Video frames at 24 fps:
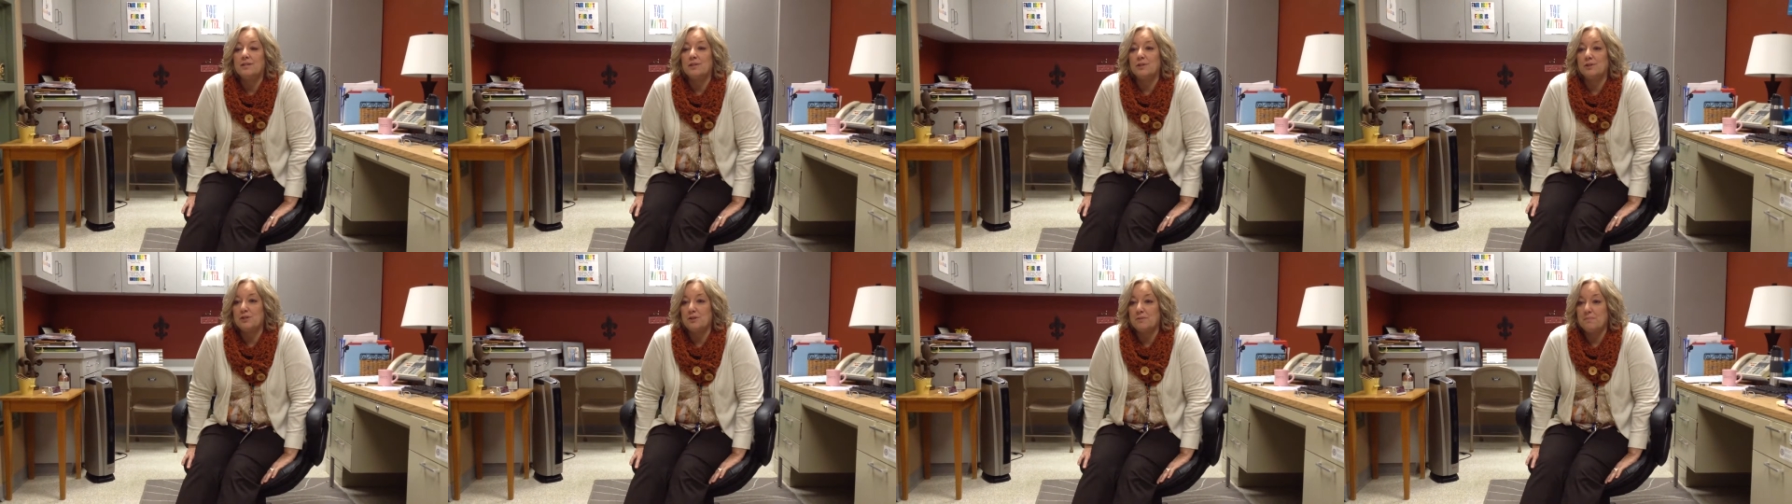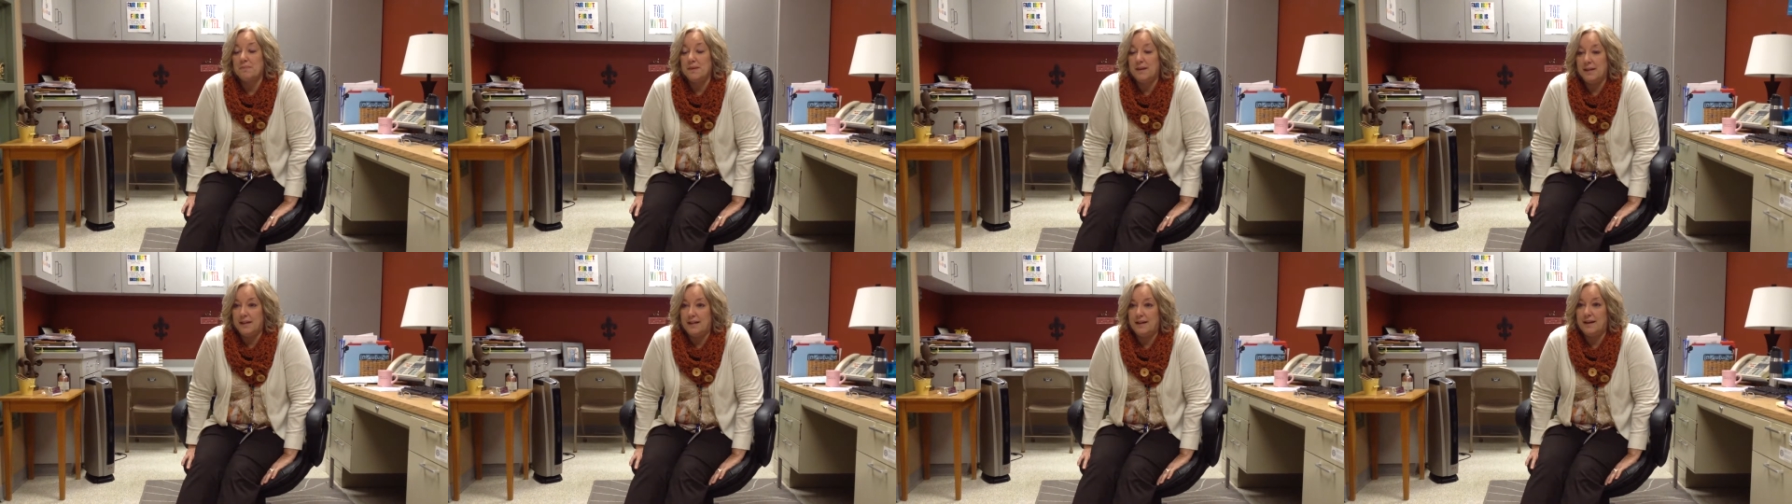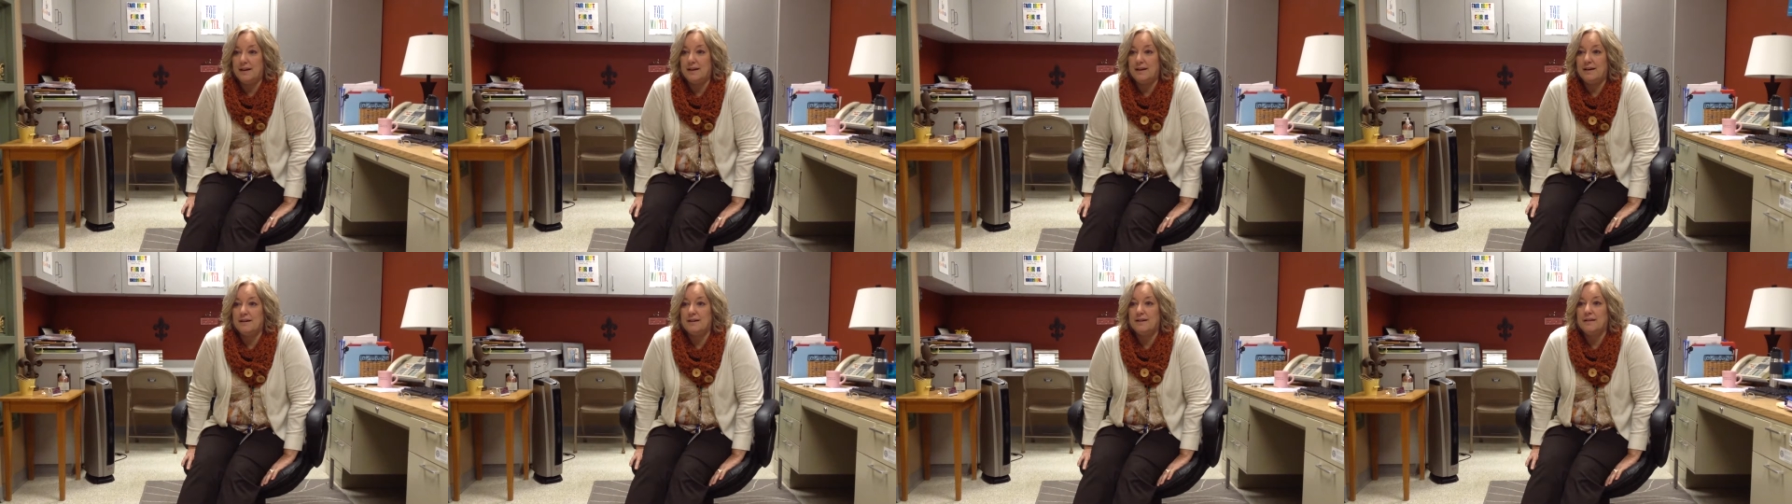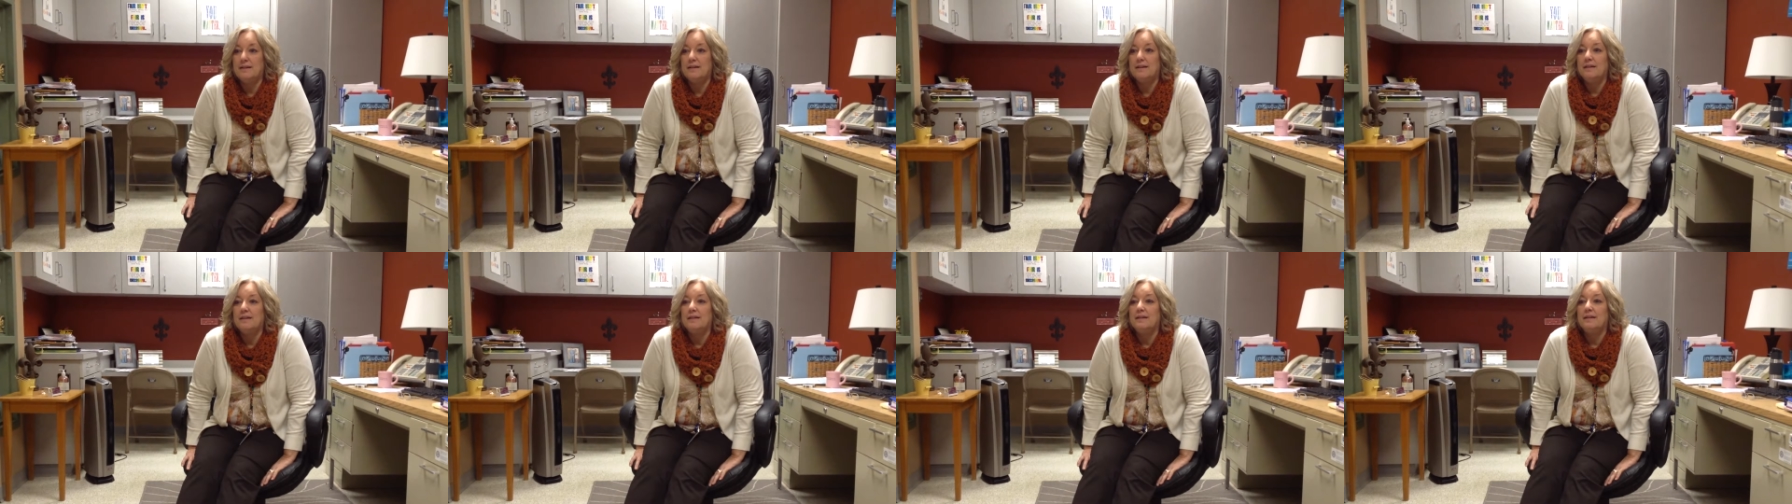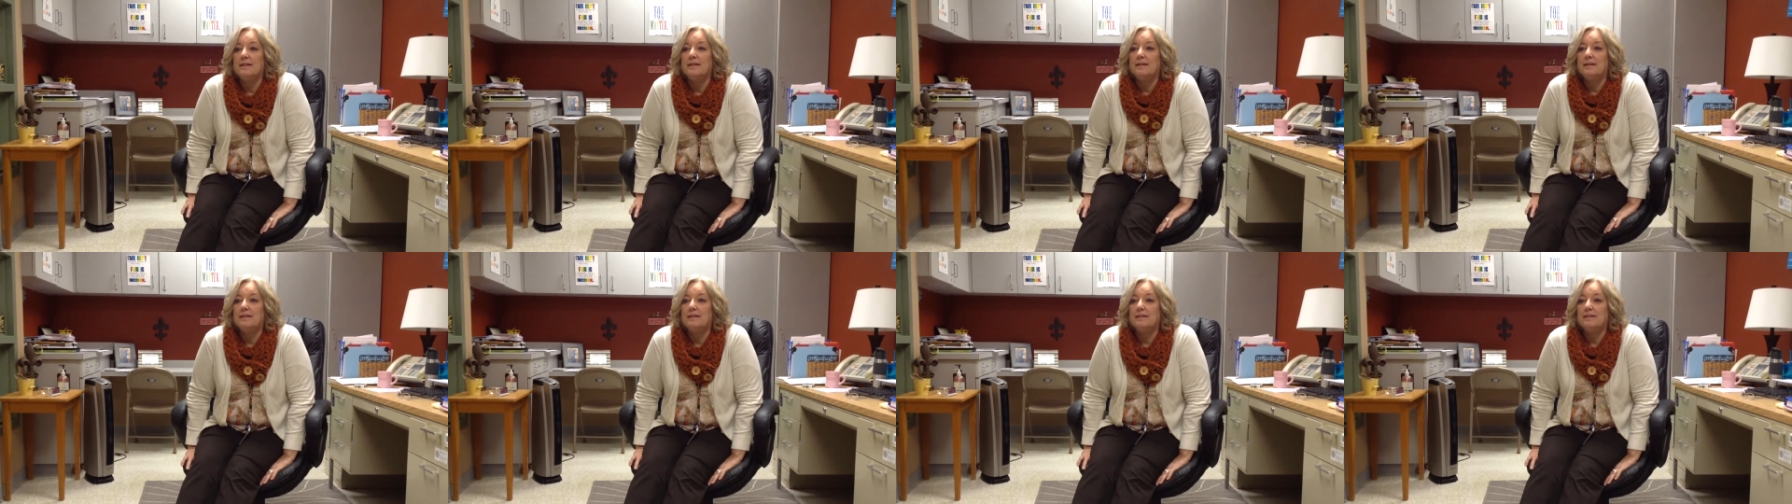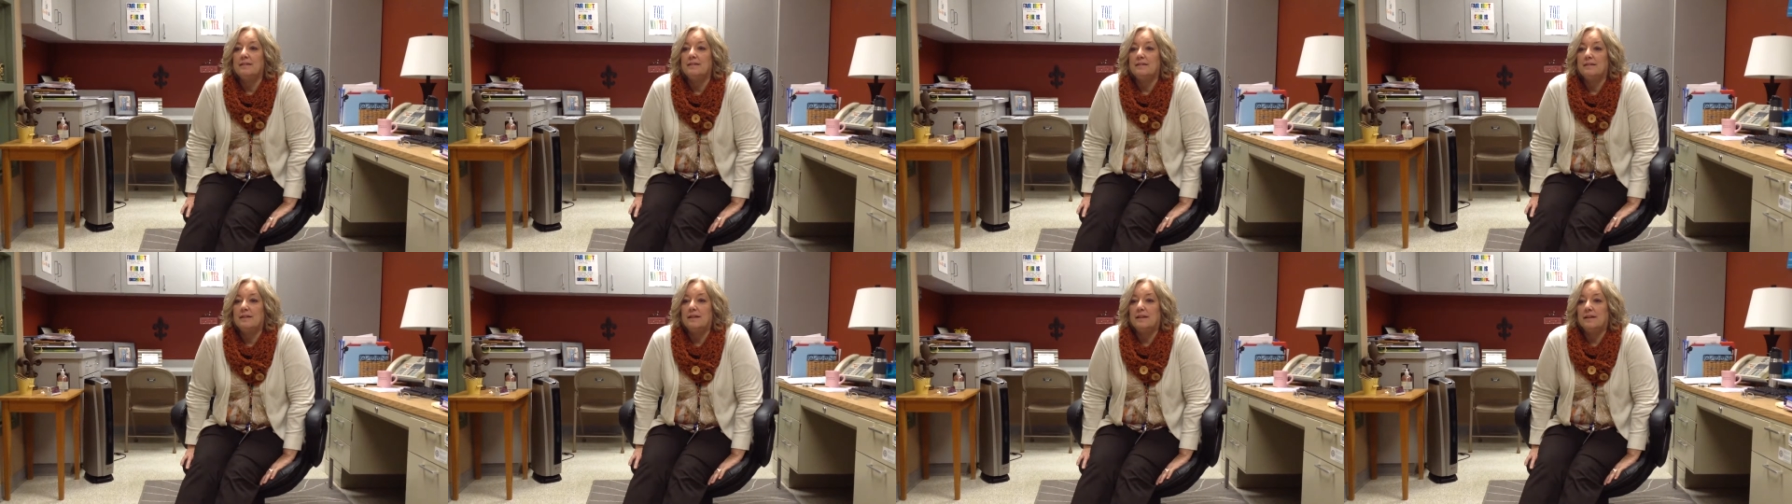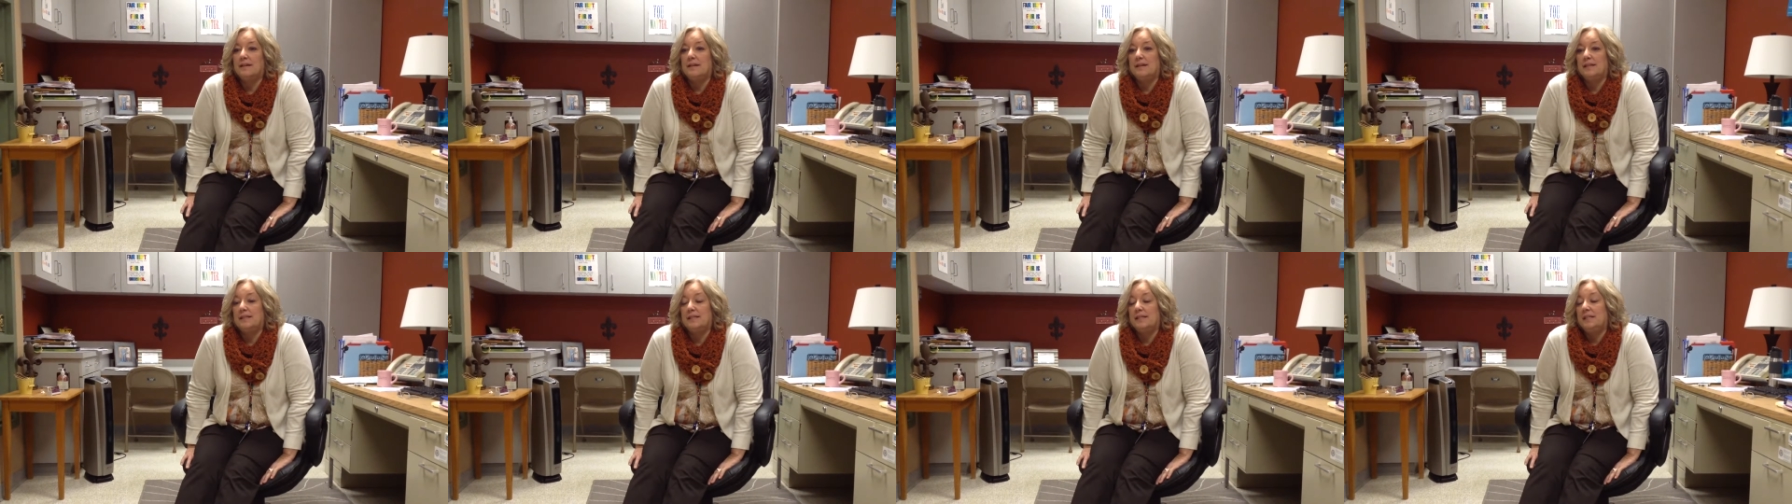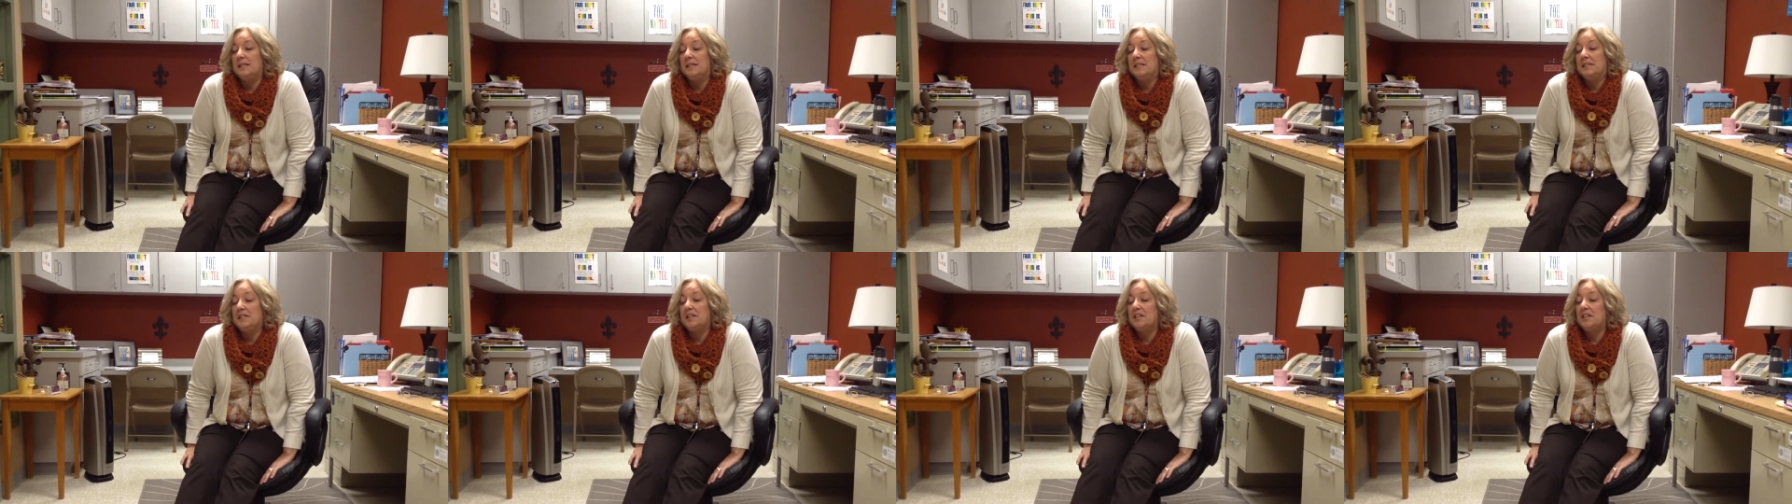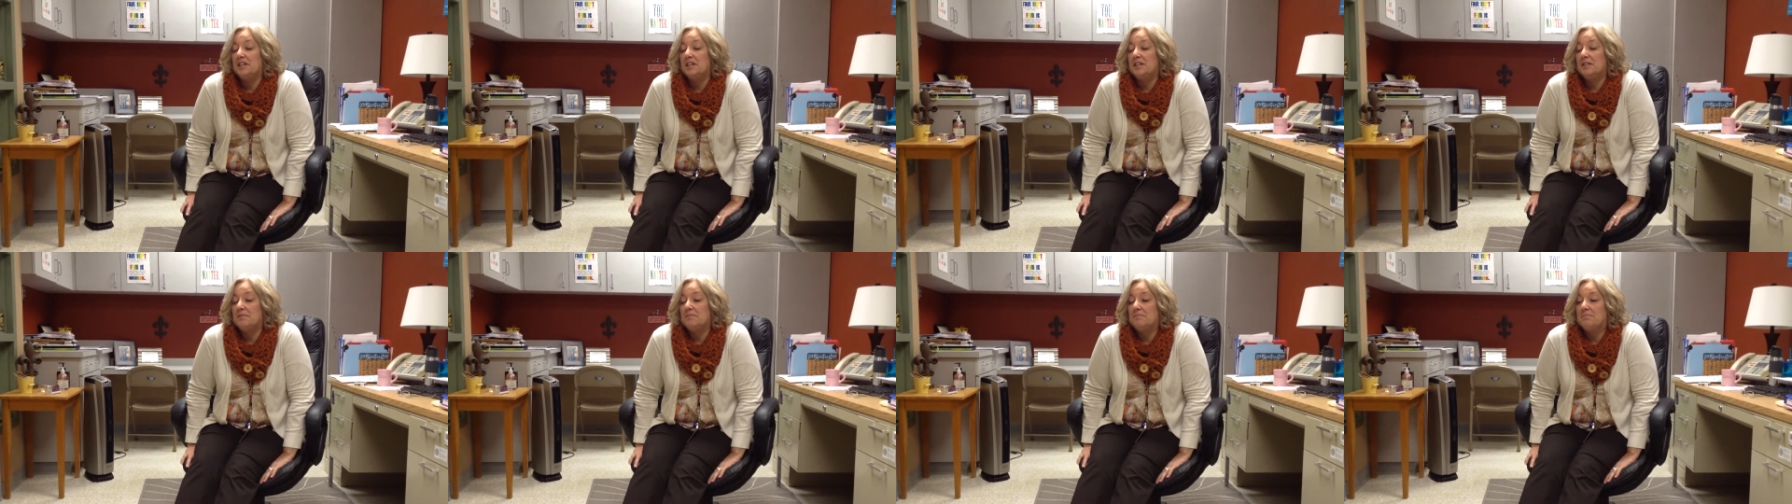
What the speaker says: social media. It's easier.